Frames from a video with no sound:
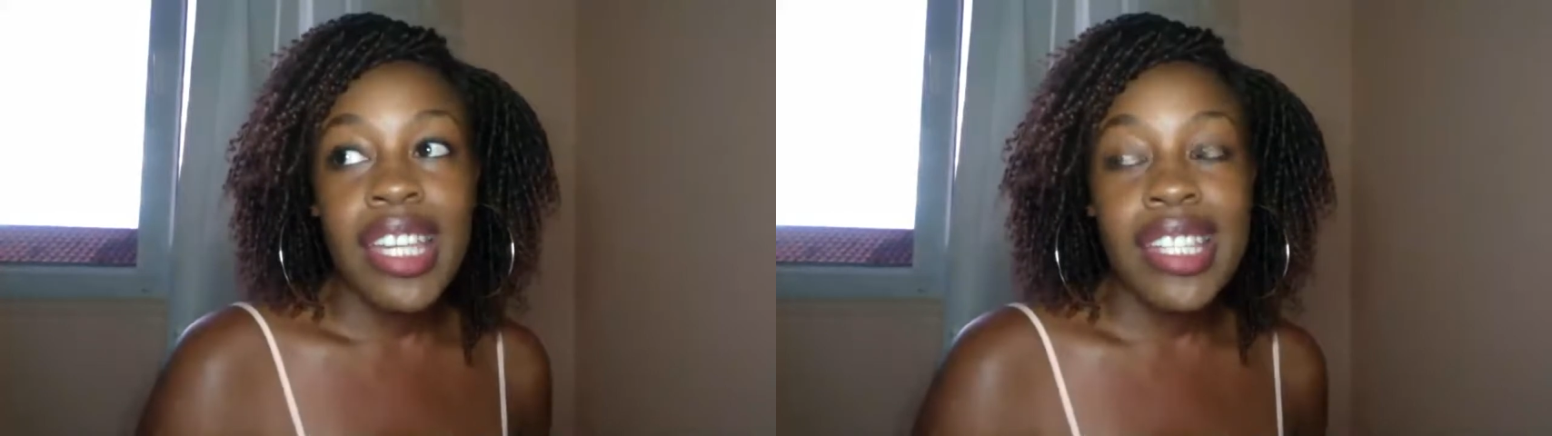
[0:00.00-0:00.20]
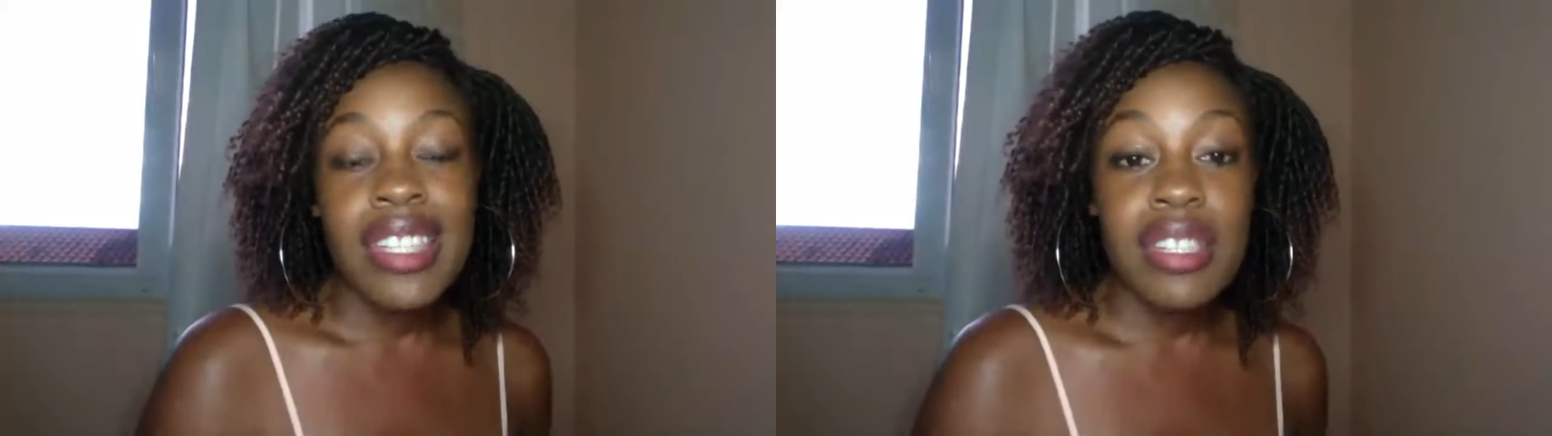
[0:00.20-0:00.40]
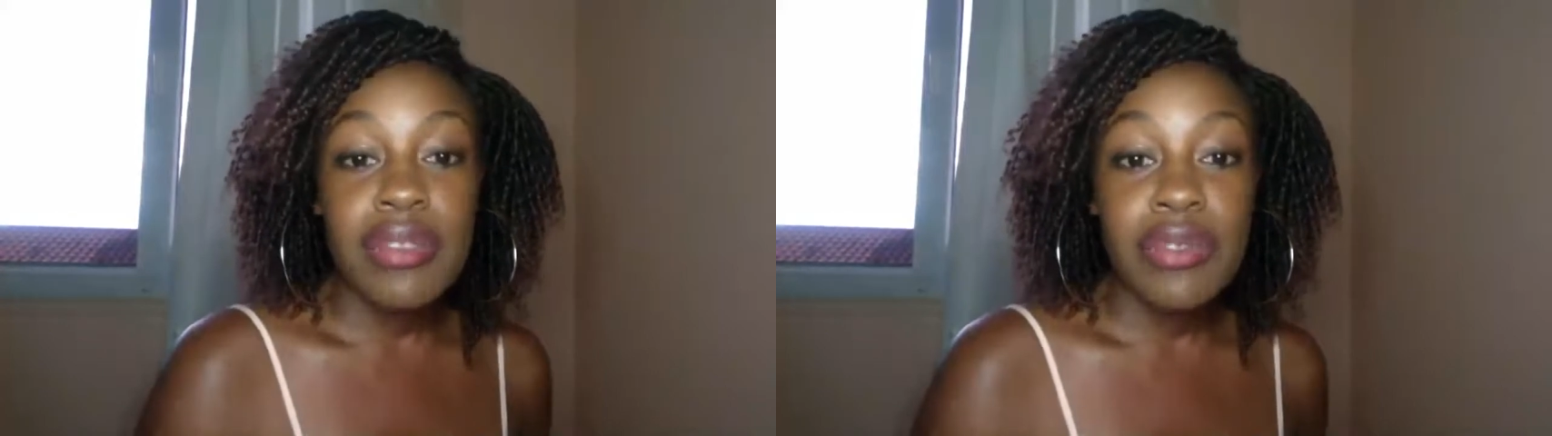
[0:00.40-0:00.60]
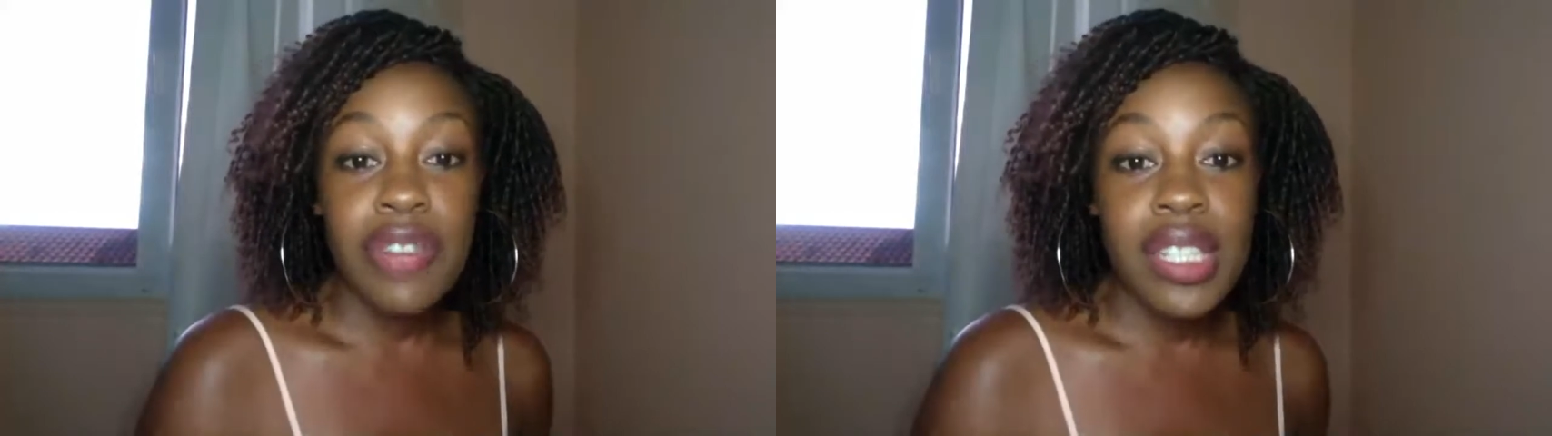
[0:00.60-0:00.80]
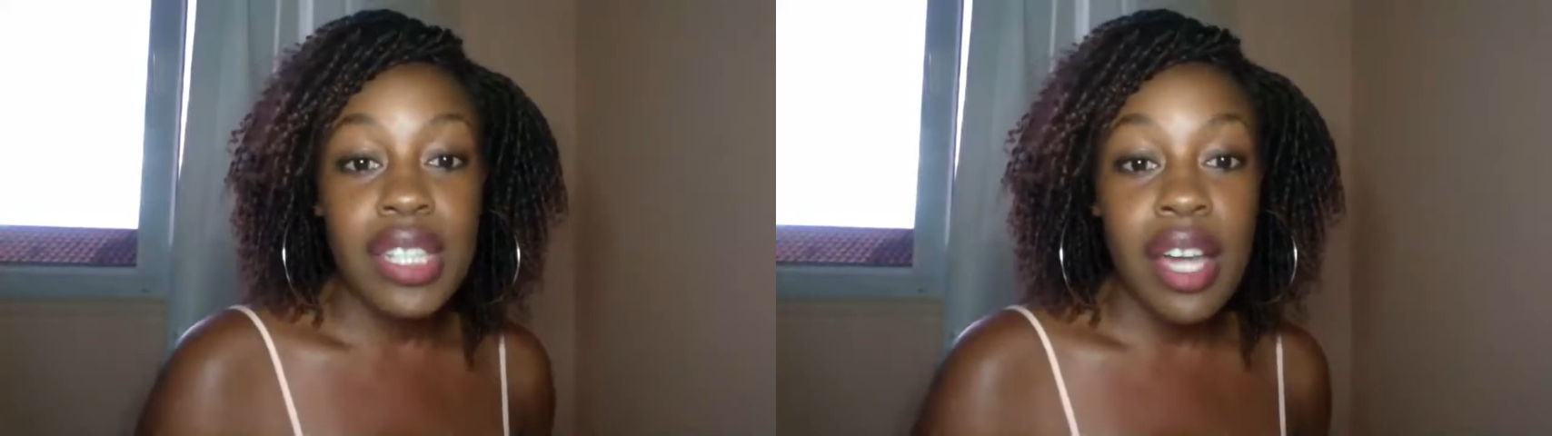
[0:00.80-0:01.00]
The cases in
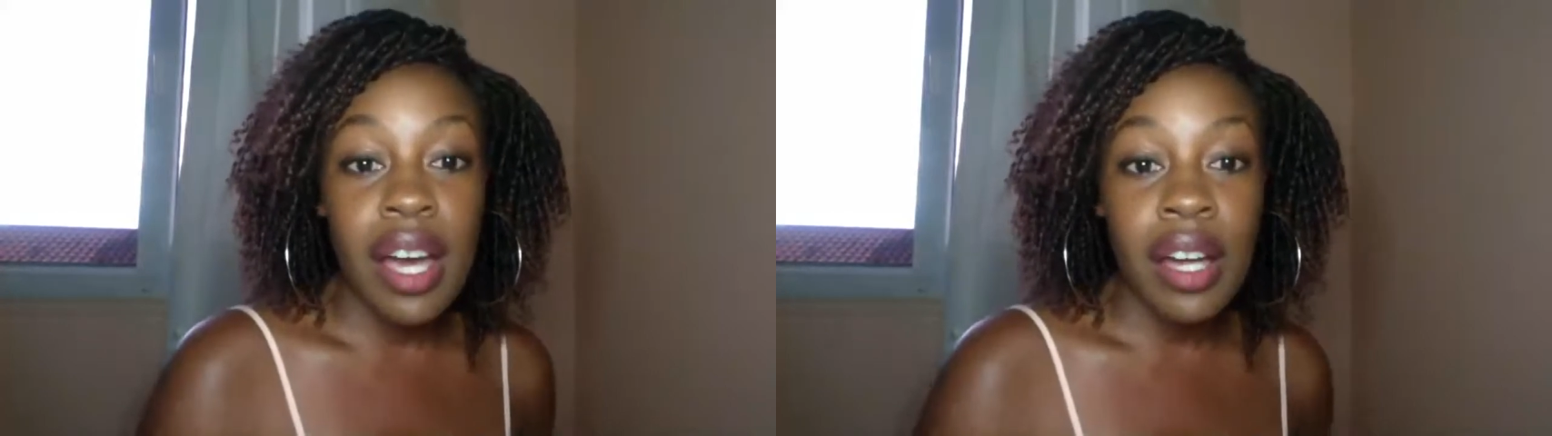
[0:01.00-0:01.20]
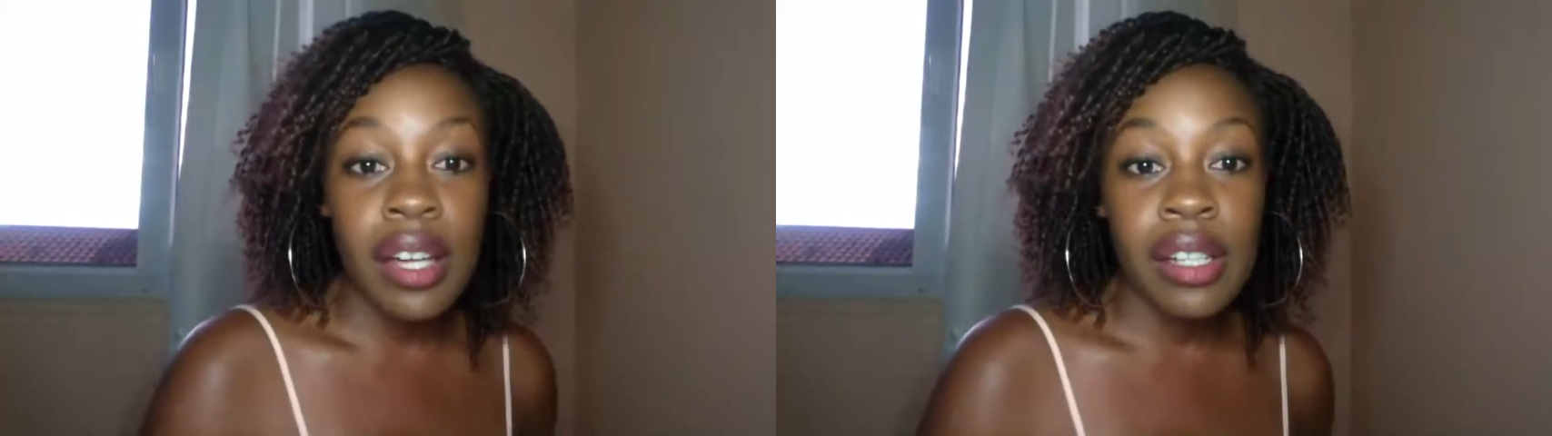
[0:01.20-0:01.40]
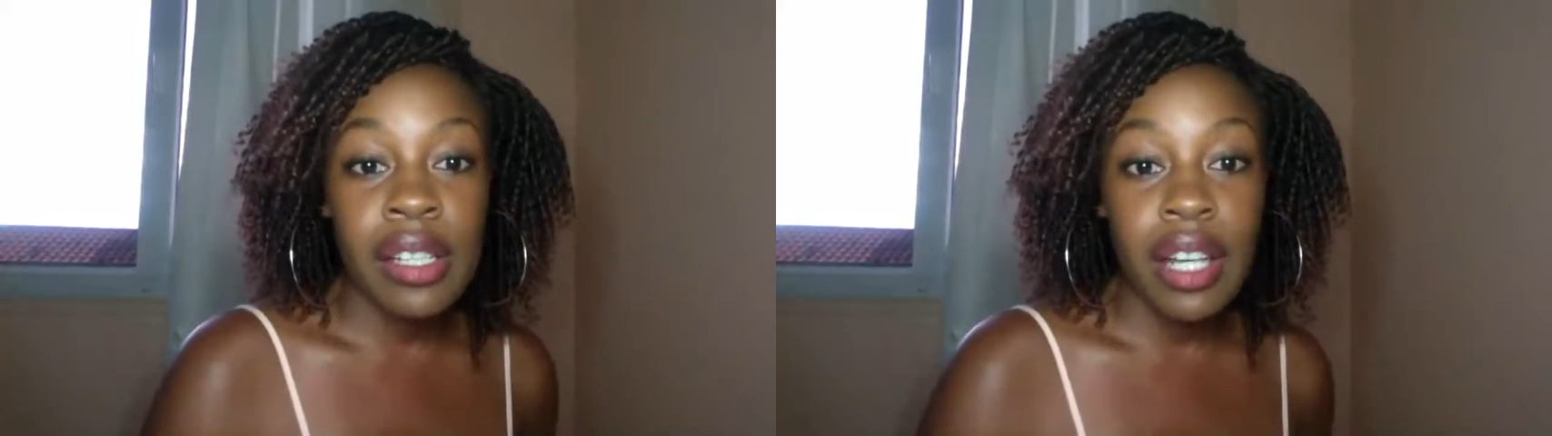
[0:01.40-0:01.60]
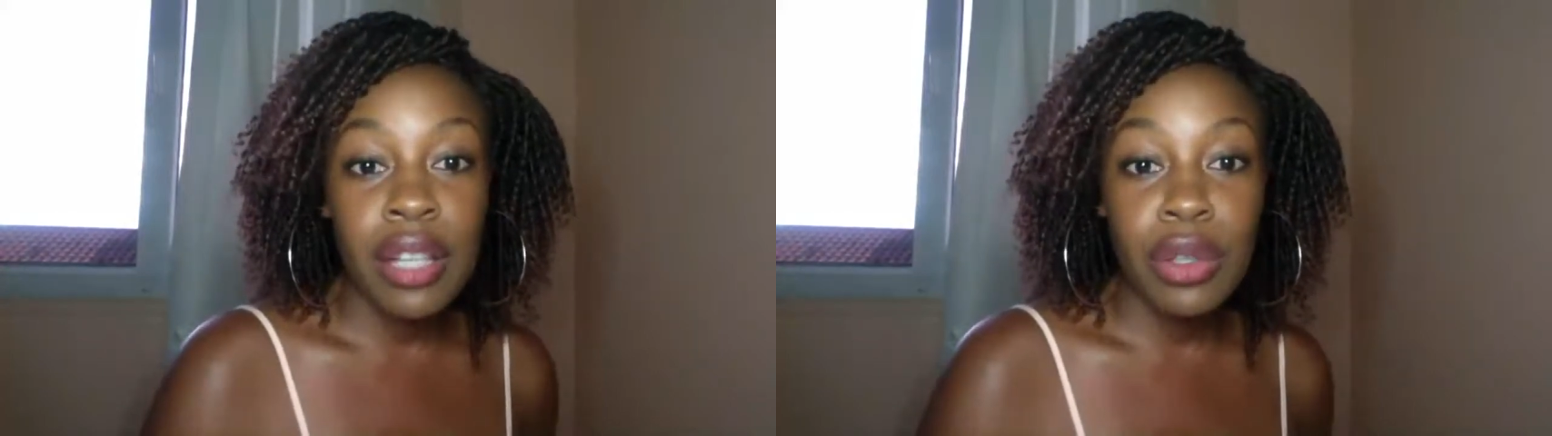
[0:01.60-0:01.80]
France are